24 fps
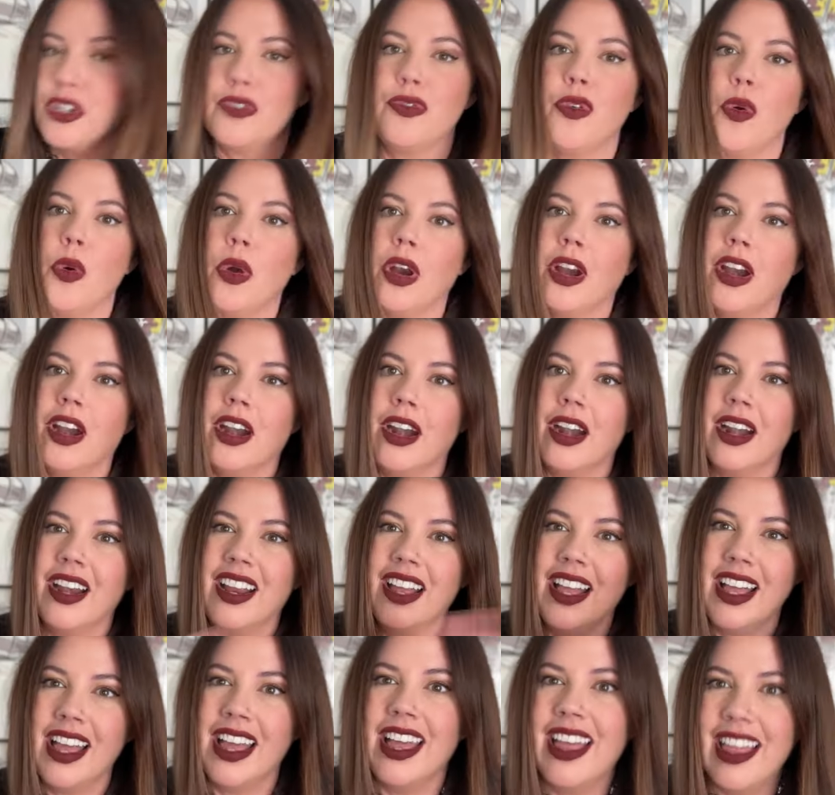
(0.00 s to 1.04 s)
for,
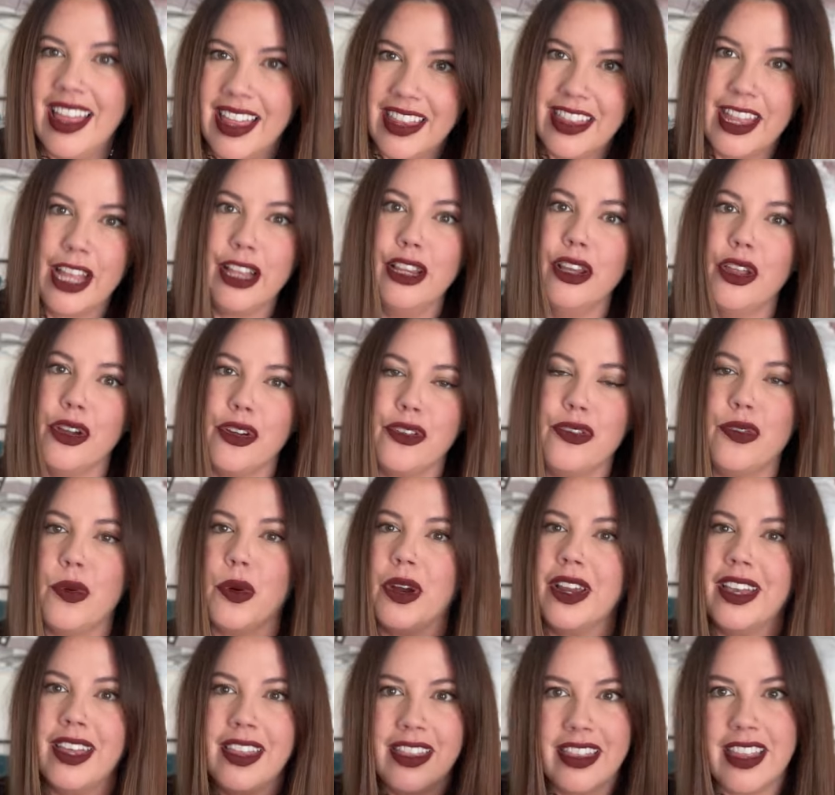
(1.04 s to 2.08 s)
they look
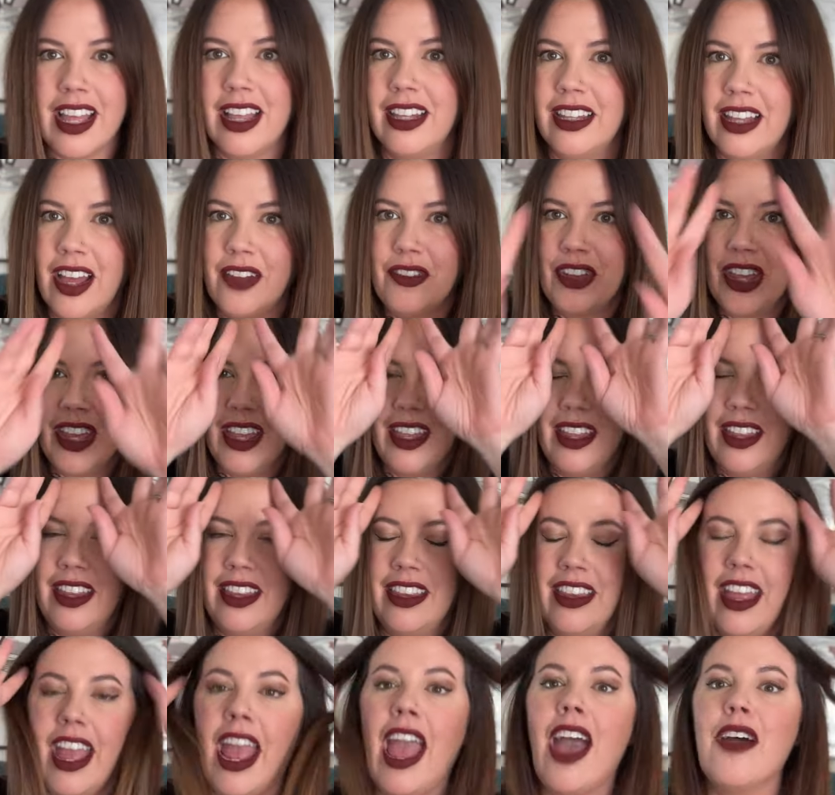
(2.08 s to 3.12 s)
for it, they love it,
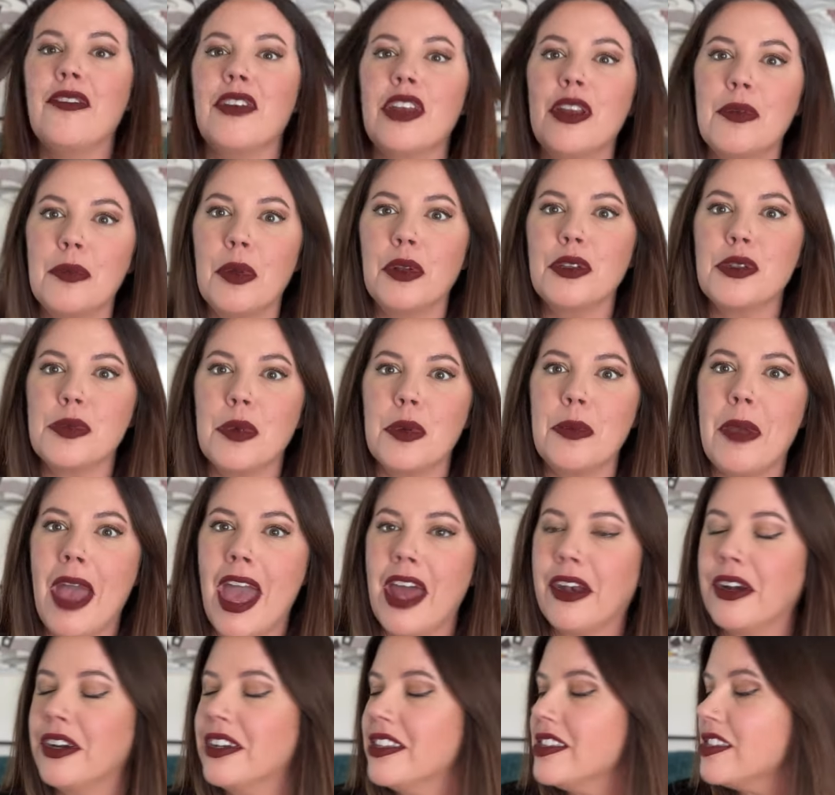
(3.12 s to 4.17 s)
they have it in multiple
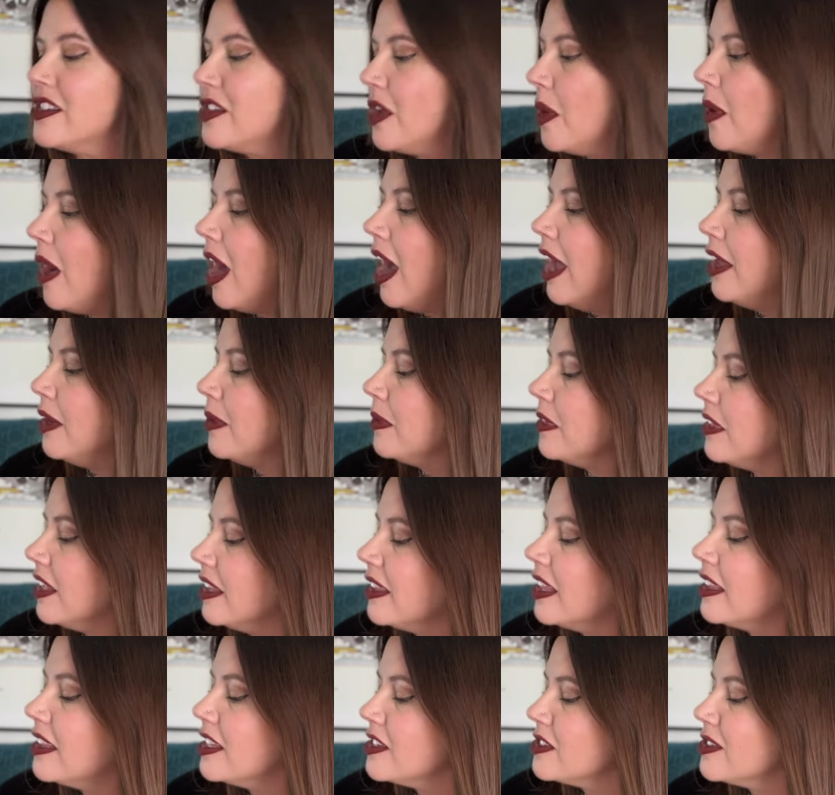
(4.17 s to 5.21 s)
patterns. So I don't think
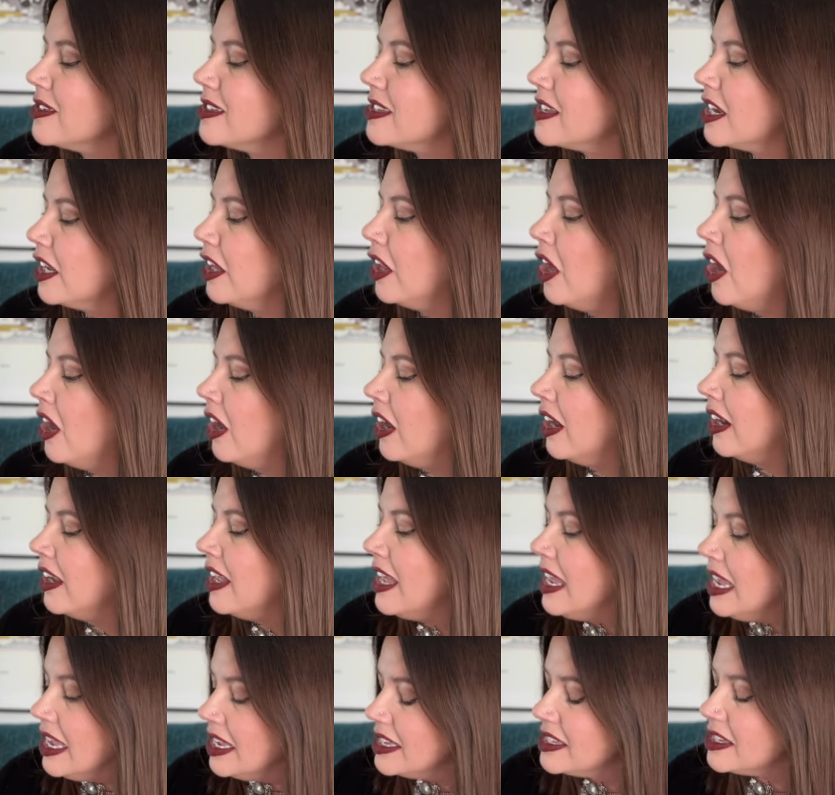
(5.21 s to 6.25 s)
that this will sit along,
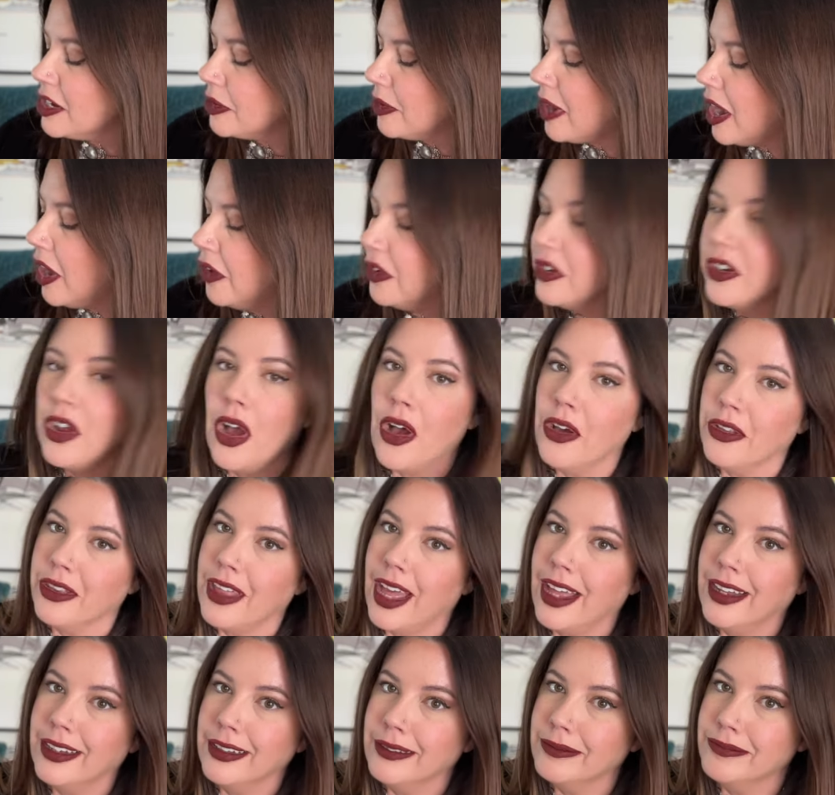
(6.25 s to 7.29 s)
sit around all
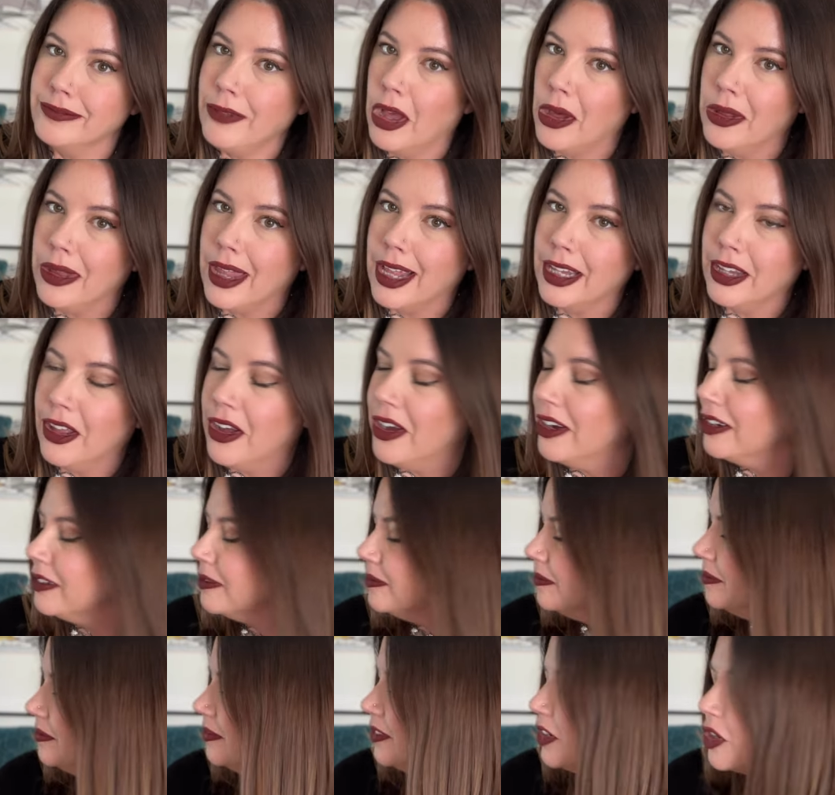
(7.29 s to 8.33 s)
that, all that long.
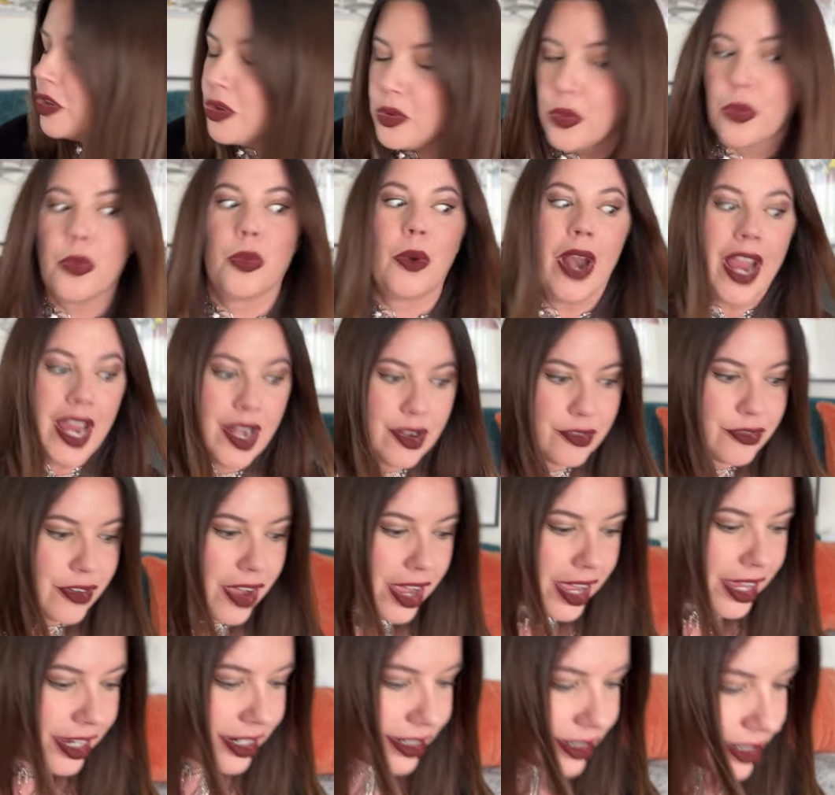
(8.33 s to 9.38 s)
Great
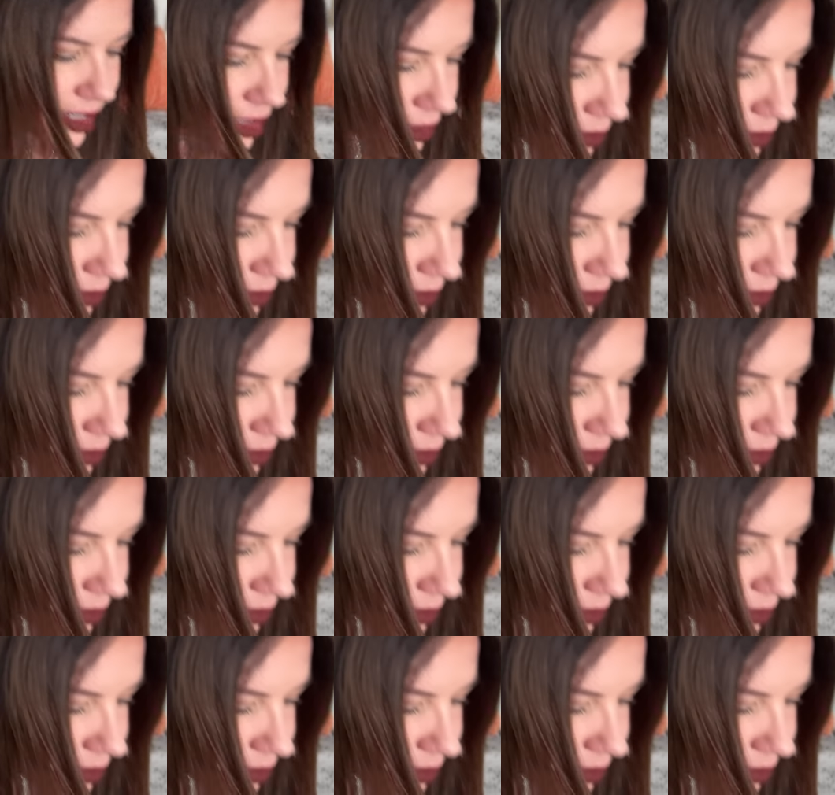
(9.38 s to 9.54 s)
find.